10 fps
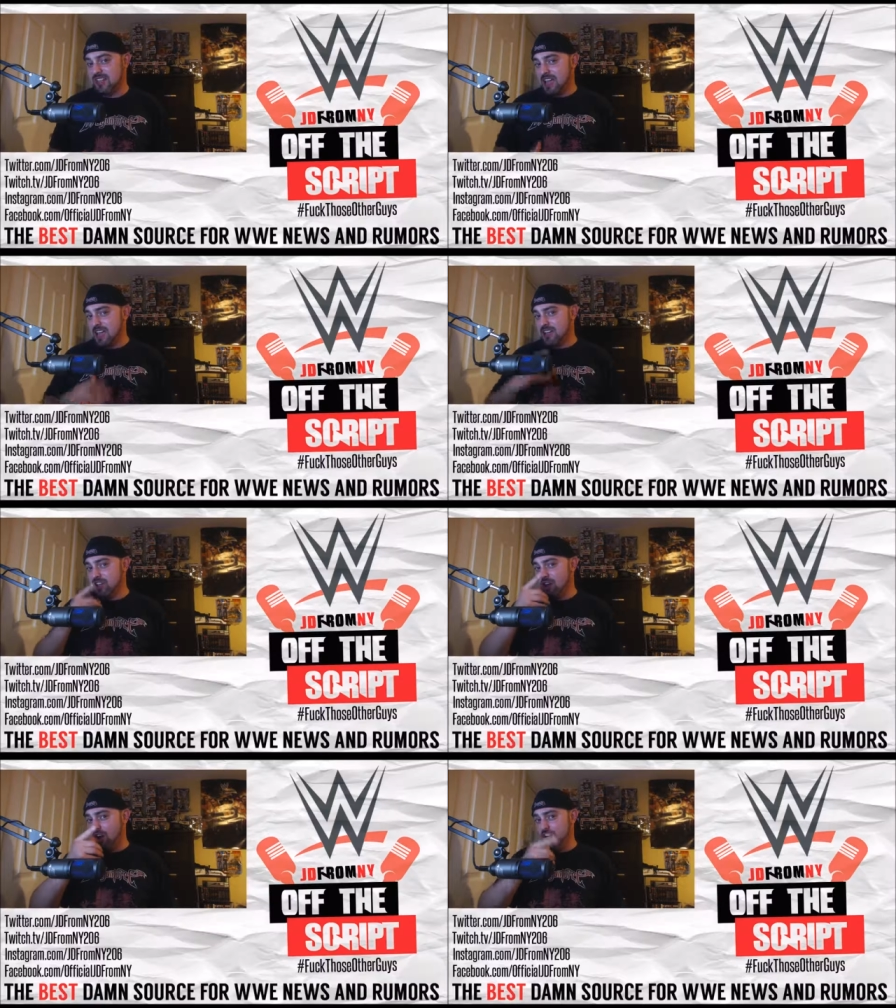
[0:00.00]
in
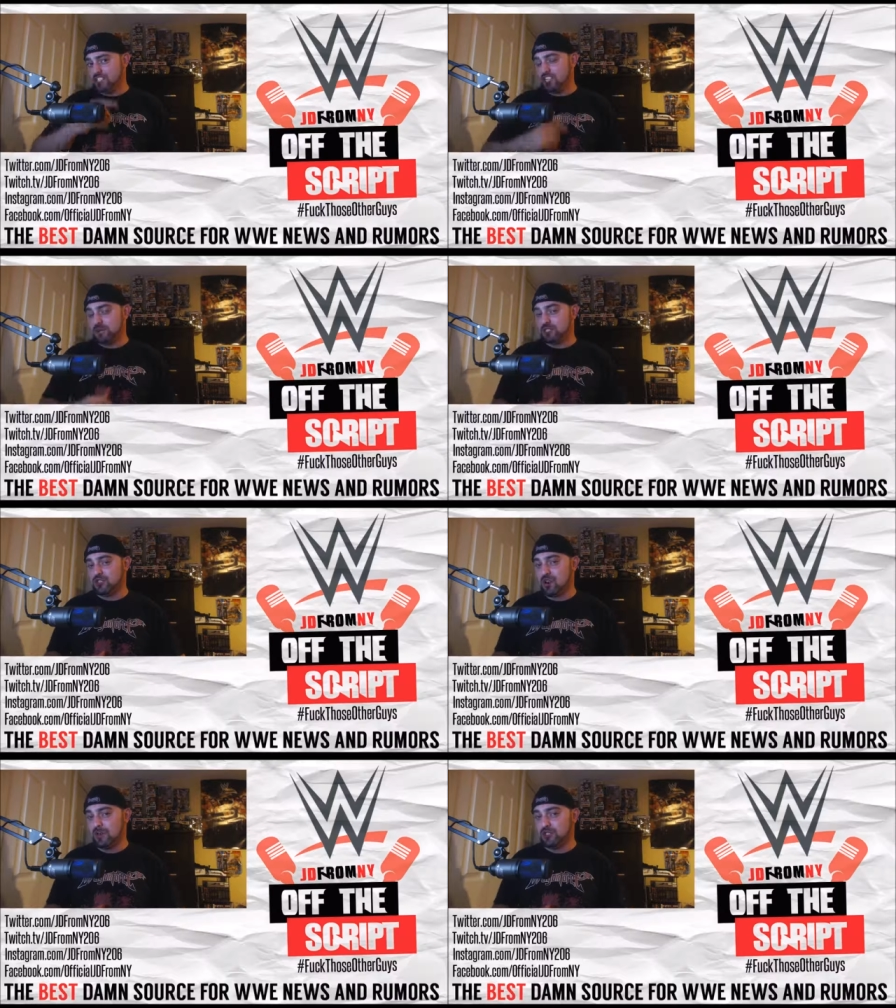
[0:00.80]
your
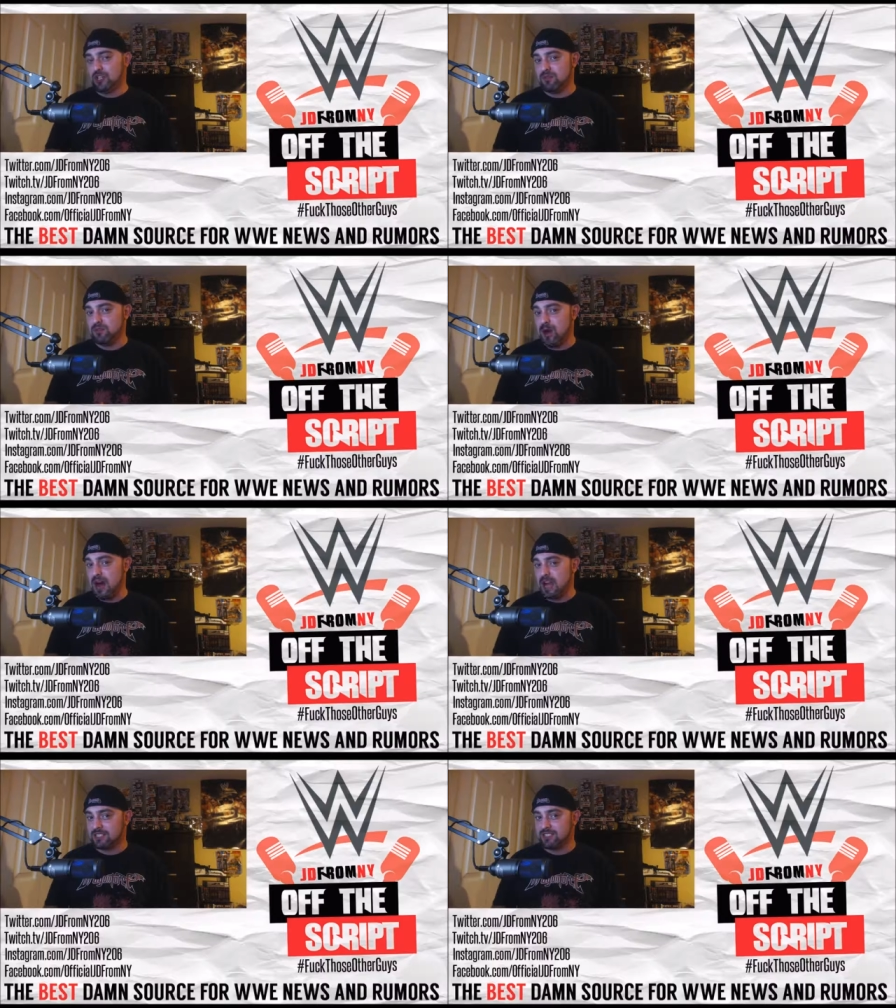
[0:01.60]
subscription
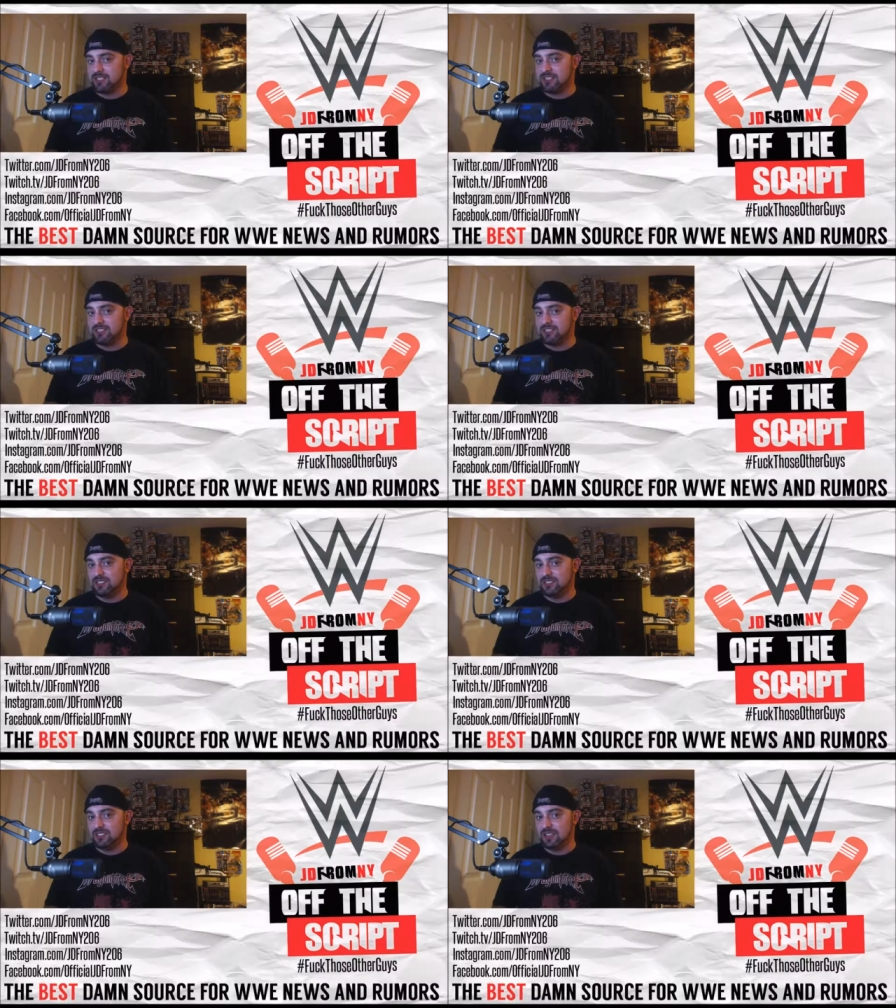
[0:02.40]

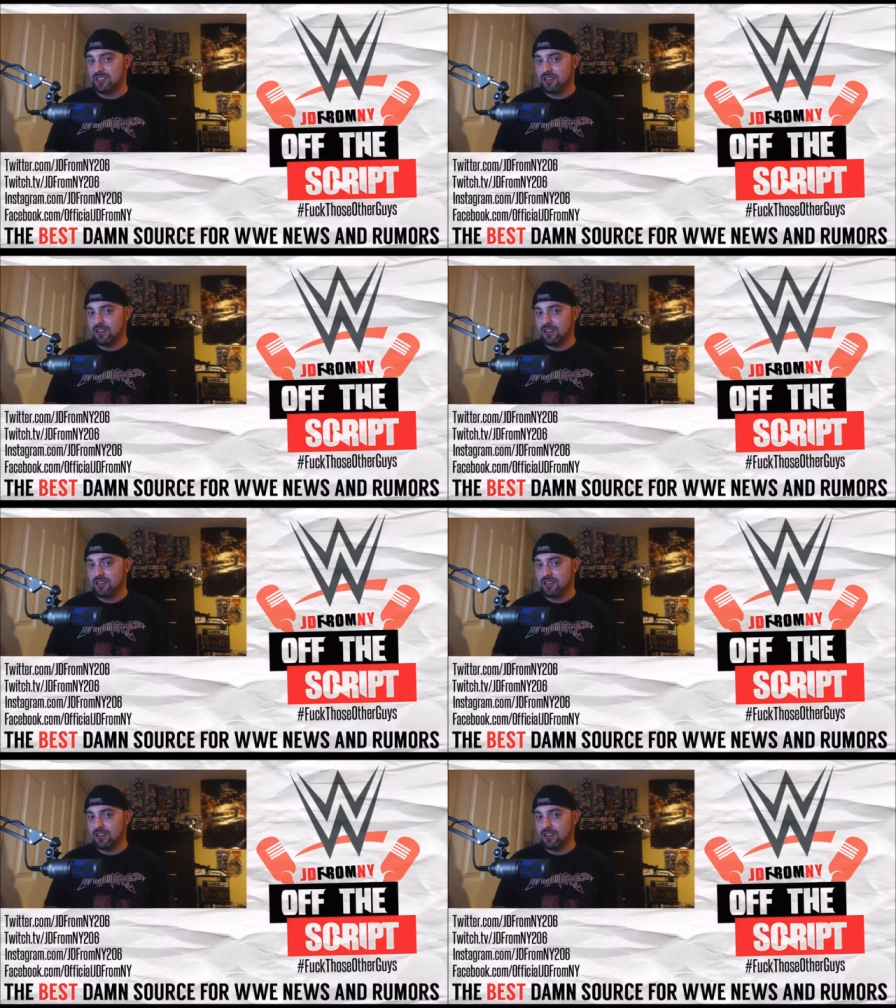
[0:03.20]
boxes